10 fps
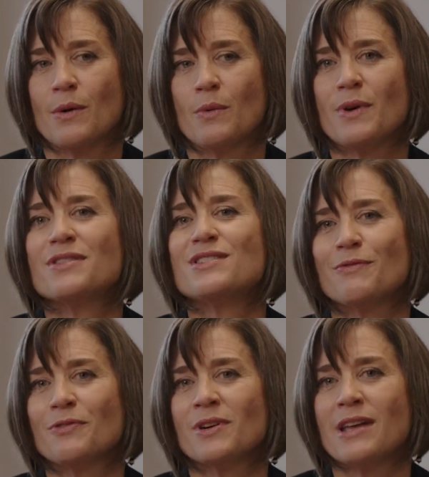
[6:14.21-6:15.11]
with
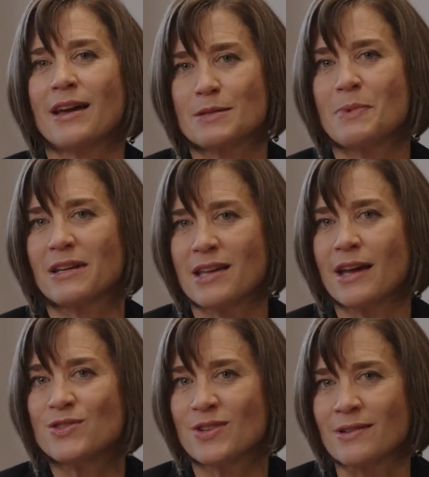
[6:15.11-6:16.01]
different
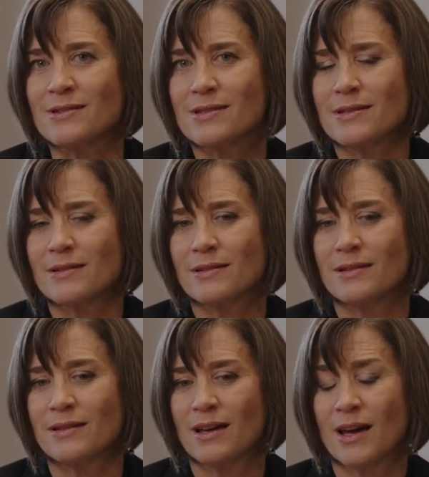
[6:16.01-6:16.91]
expectations.
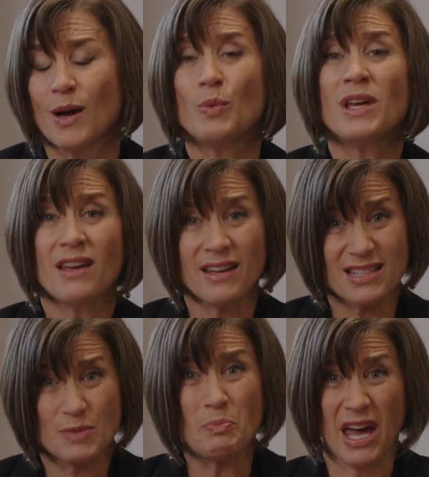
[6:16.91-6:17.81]
We
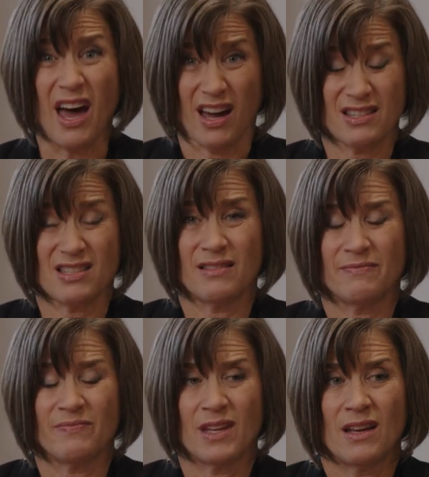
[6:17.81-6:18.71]
expect
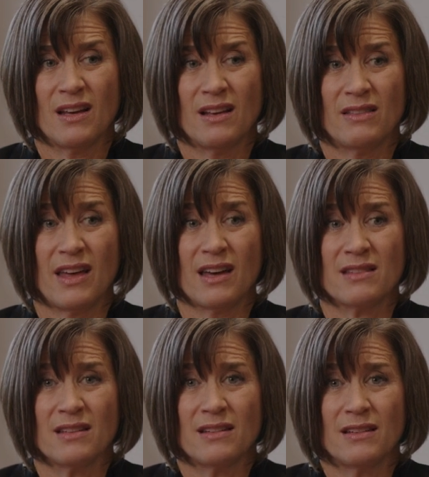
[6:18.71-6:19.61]

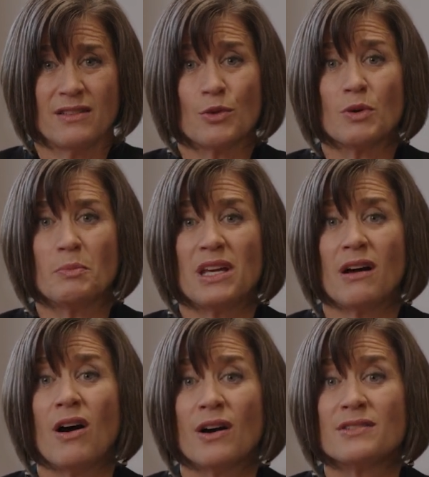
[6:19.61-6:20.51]
that there will be
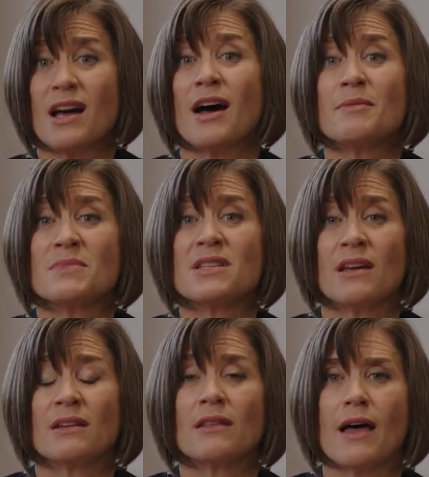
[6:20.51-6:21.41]
hard times
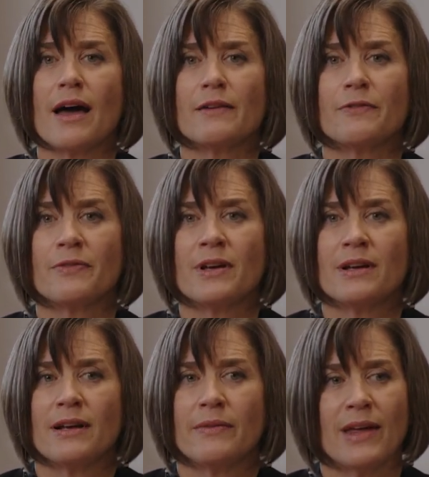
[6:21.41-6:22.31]
in life,
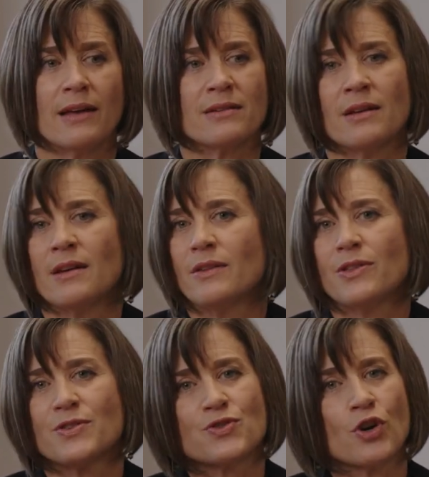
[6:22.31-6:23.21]
that
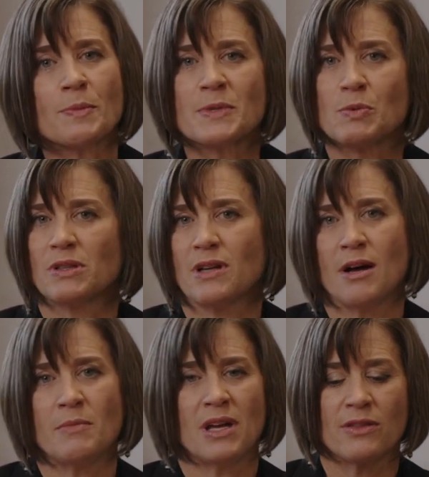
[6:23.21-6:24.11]
the storms will
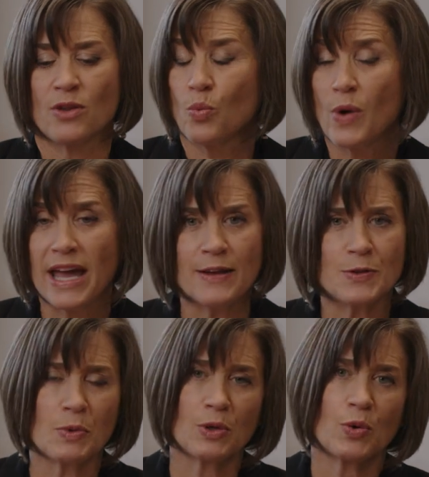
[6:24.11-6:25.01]
come in, the
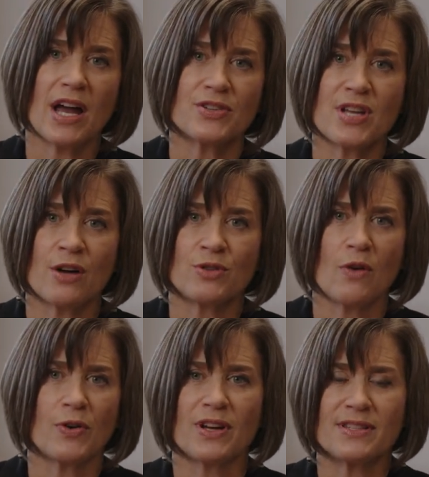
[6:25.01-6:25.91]
waves will crash down
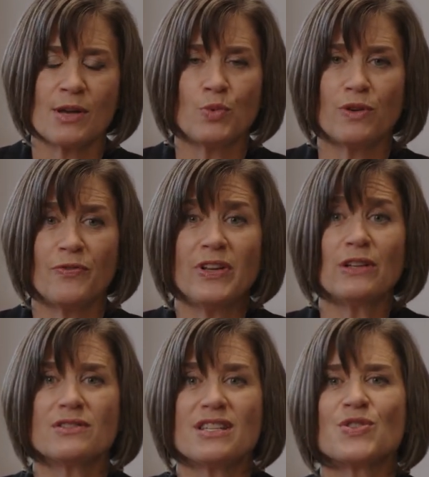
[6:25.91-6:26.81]
over us, and we'll
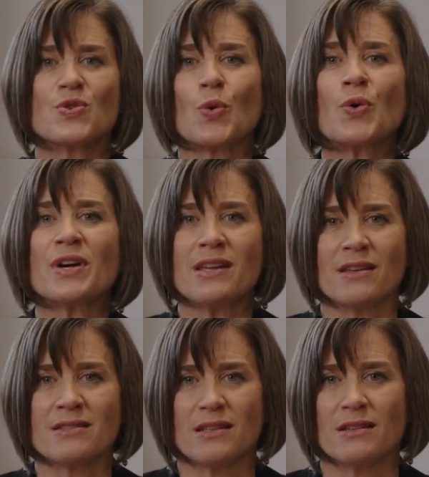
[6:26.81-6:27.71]
feel
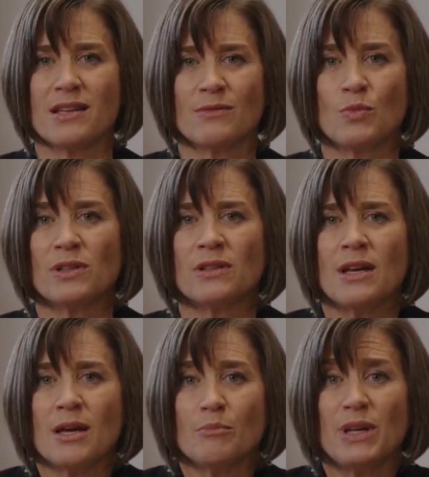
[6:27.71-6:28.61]
disoriented and we'll
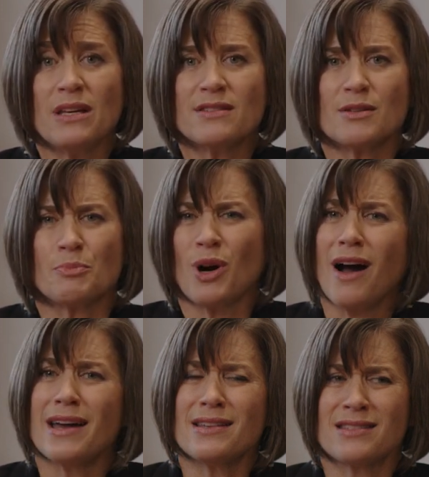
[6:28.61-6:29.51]
be
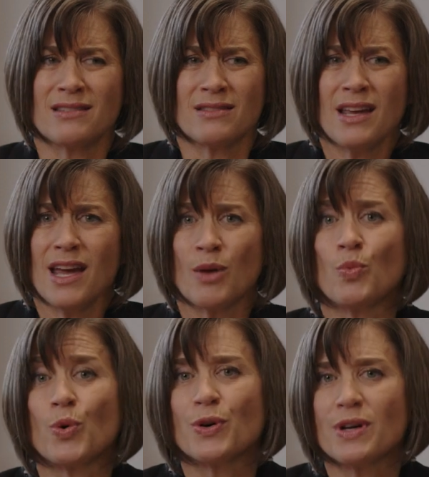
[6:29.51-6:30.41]
surprised and
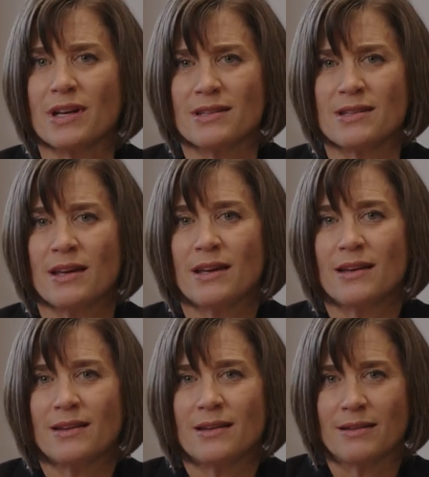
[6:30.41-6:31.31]
worried.
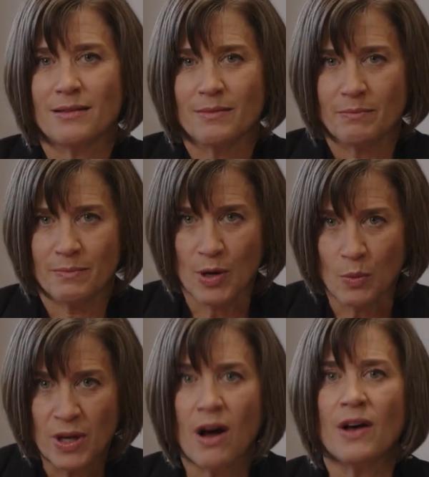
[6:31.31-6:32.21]
But
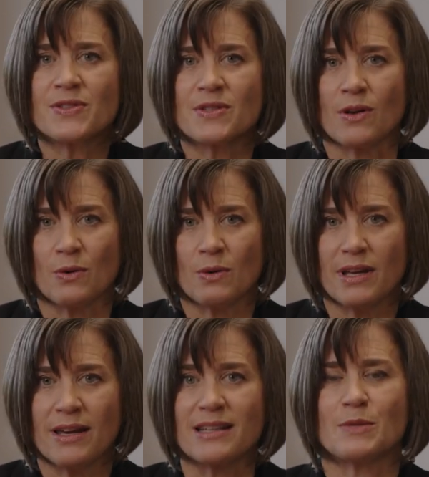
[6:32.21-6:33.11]
we also
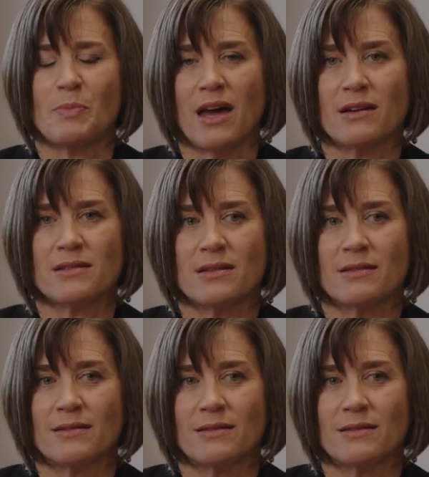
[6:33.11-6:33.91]
expect